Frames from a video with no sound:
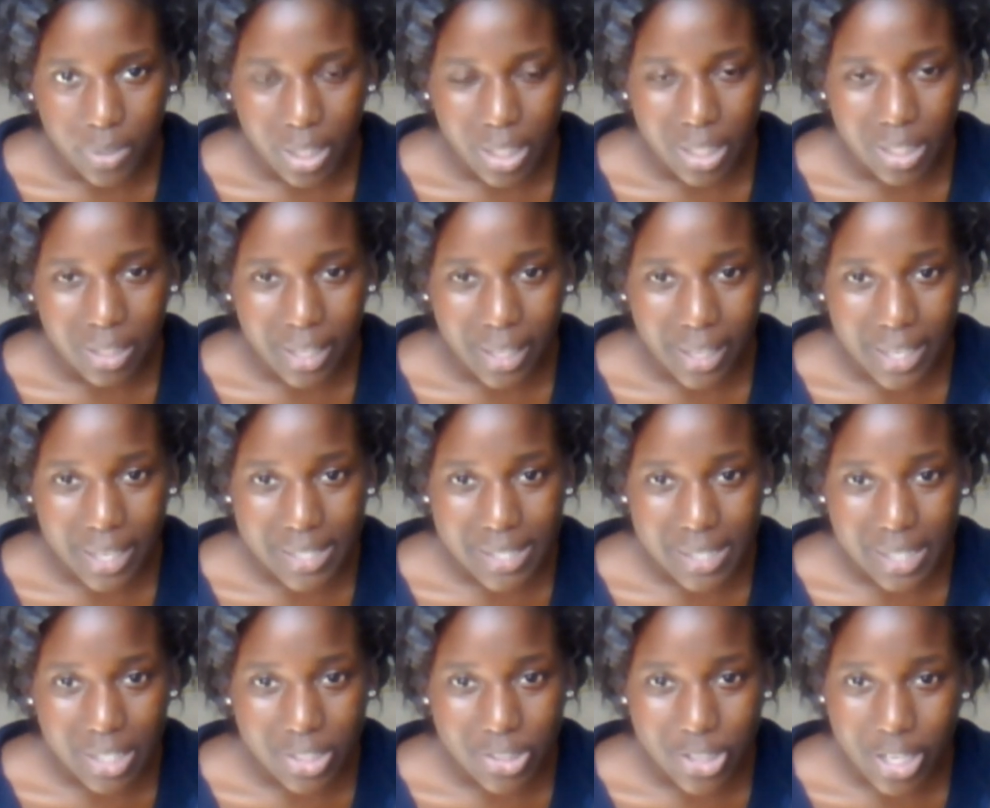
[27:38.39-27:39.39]
And like I
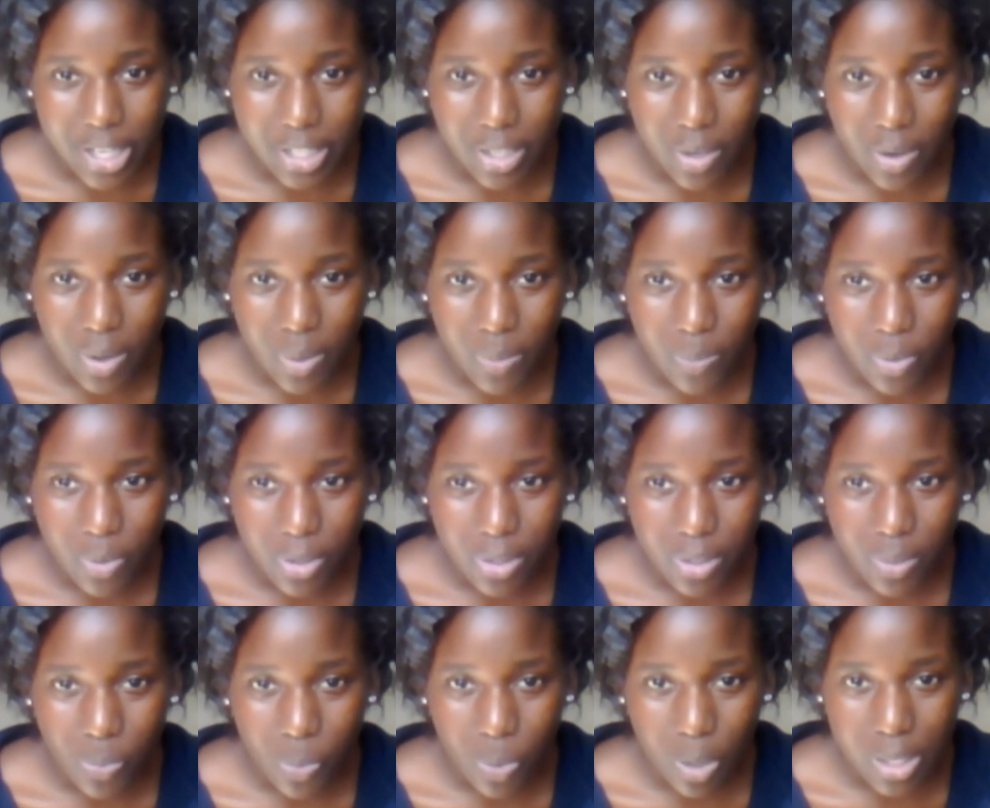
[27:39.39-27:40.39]
said, try to go more
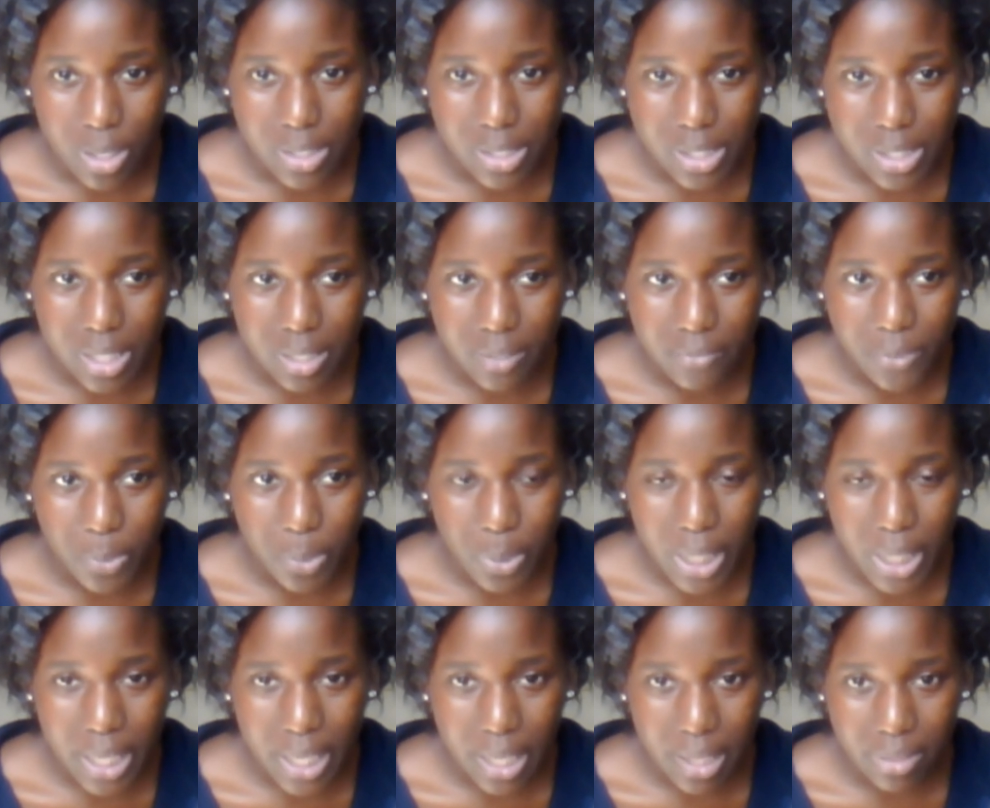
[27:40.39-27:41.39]
than once. And if you
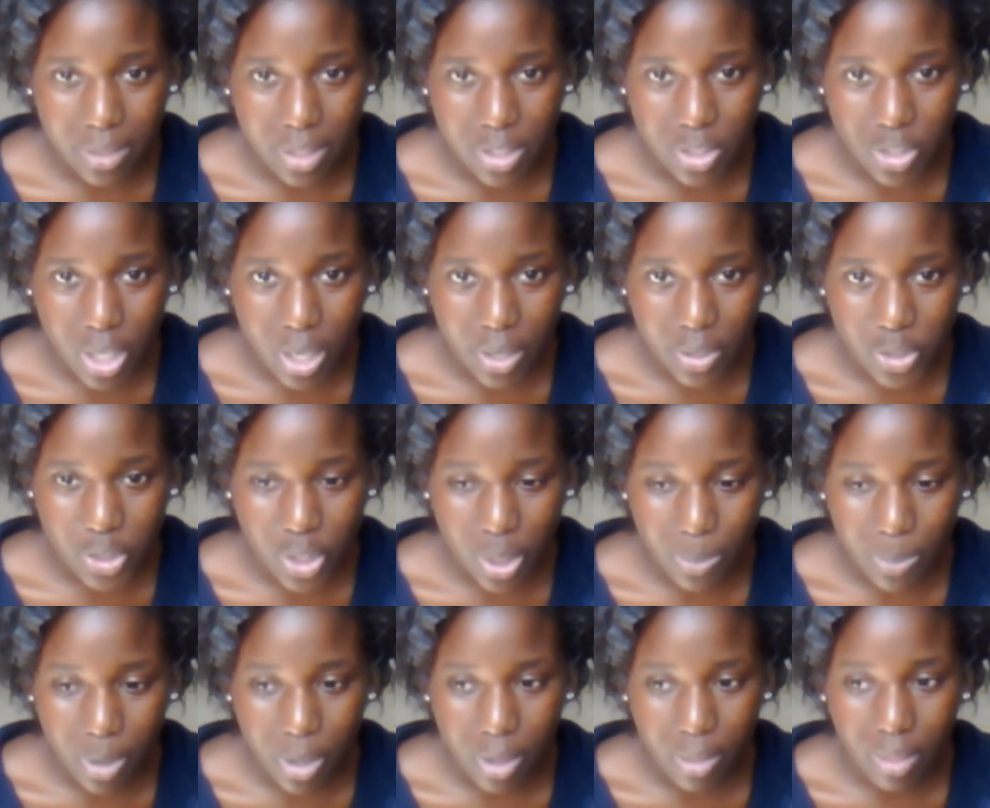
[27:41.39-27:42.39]
can't, then try to
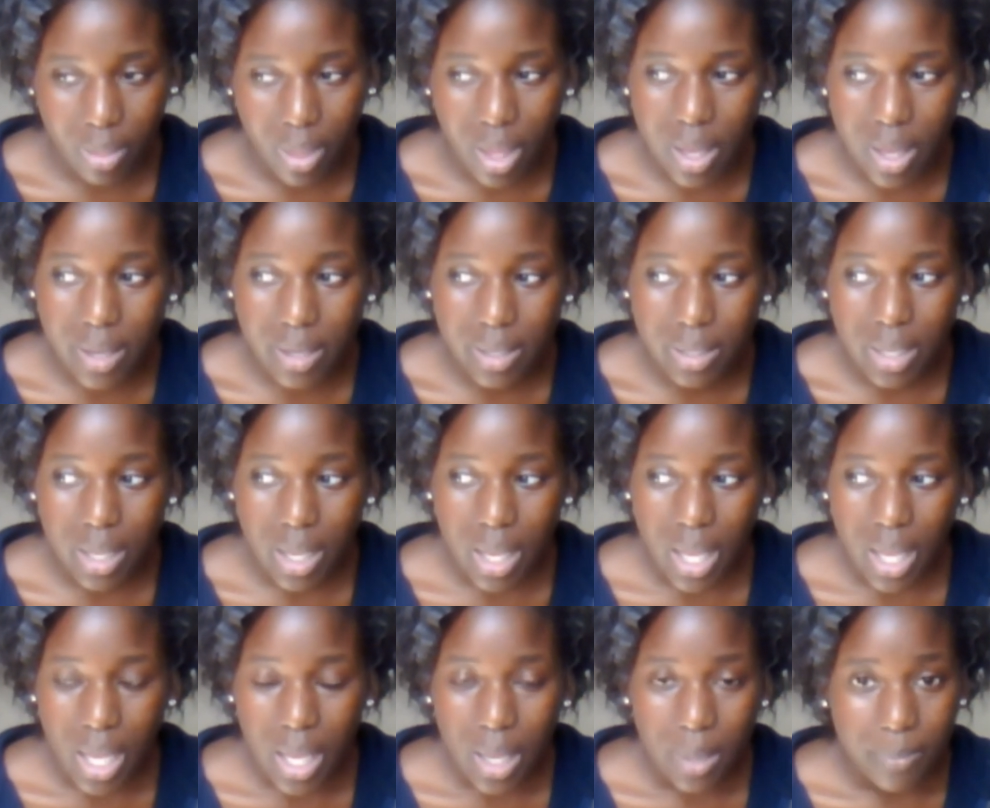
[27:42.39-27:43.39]
shop online.
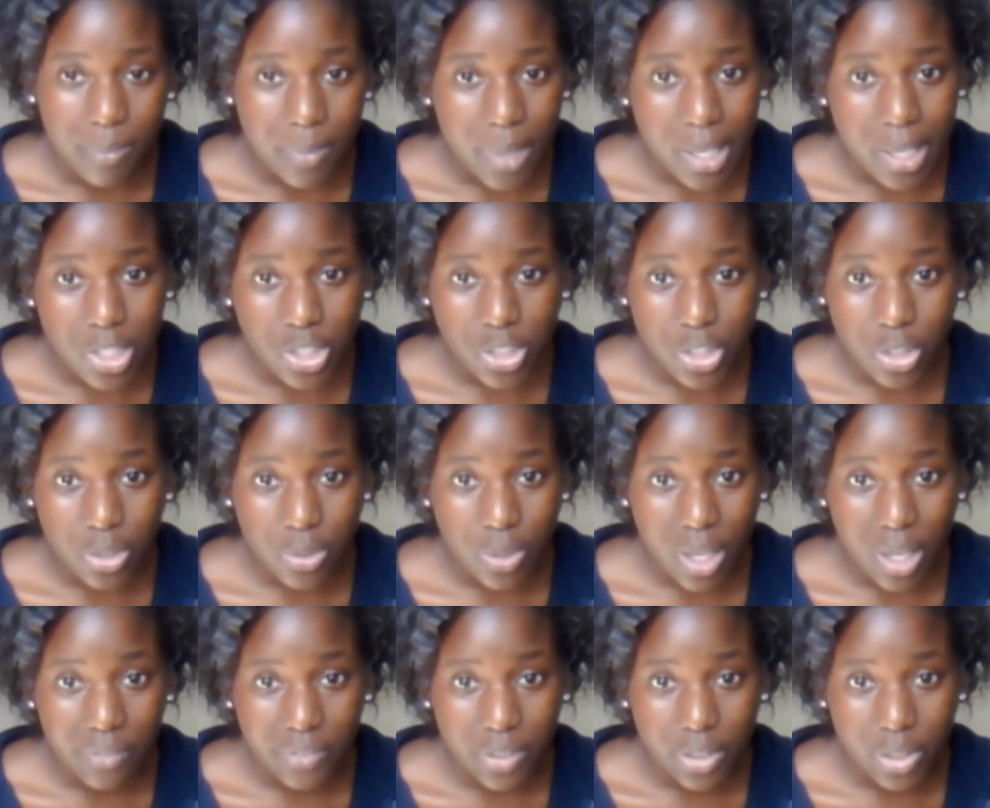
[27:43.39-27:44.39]
Make sure you
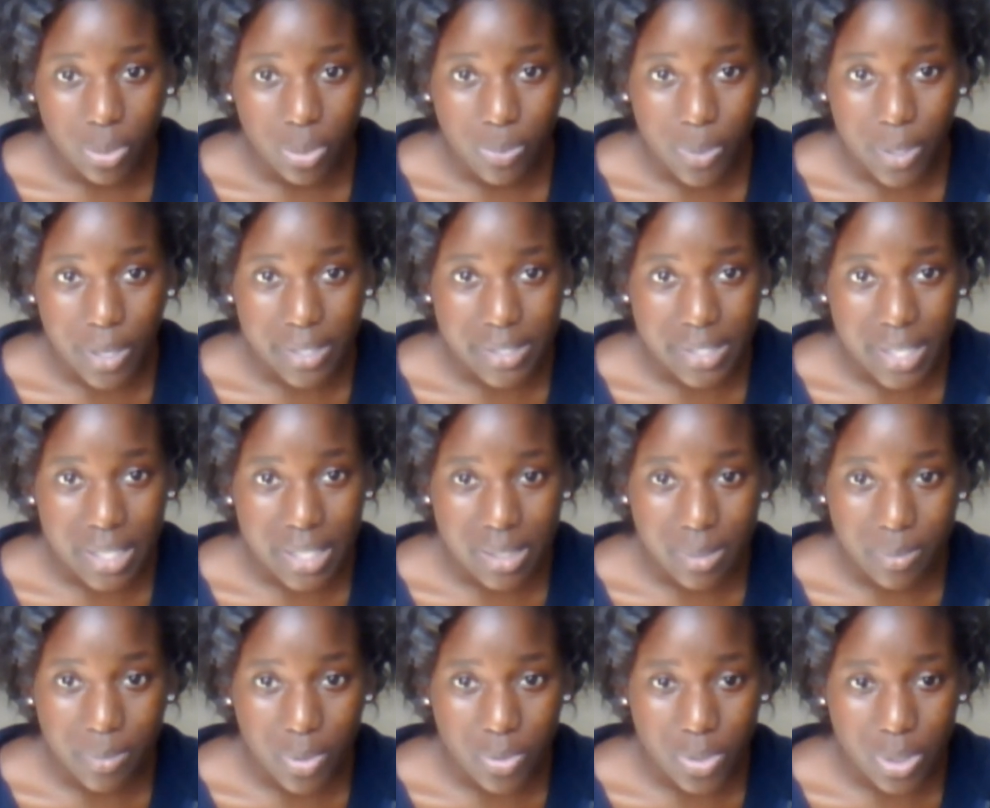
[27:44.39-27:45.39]
have your coupons. That's
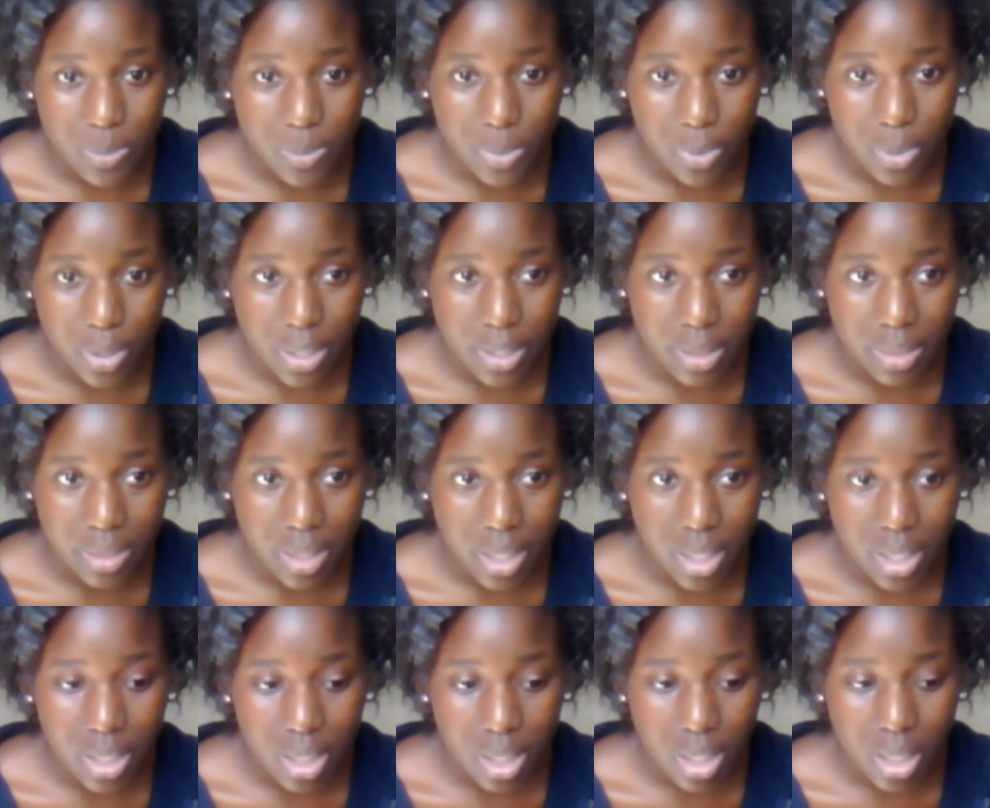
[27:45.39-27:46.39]
the most important
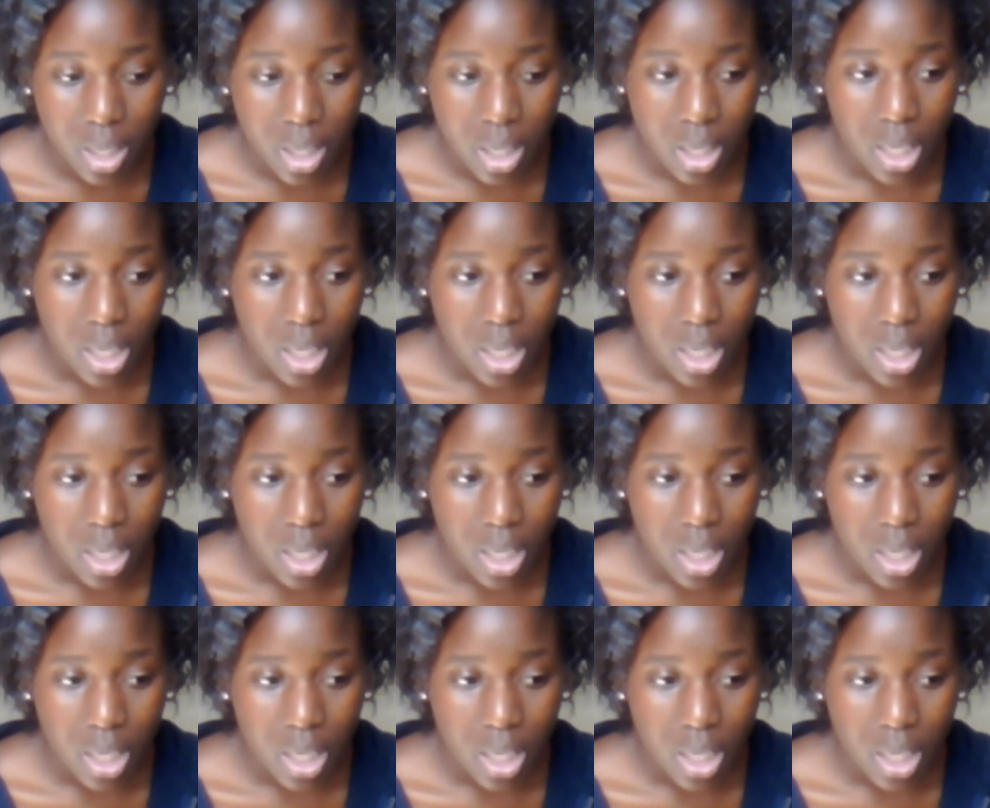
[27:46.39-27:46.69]
thing.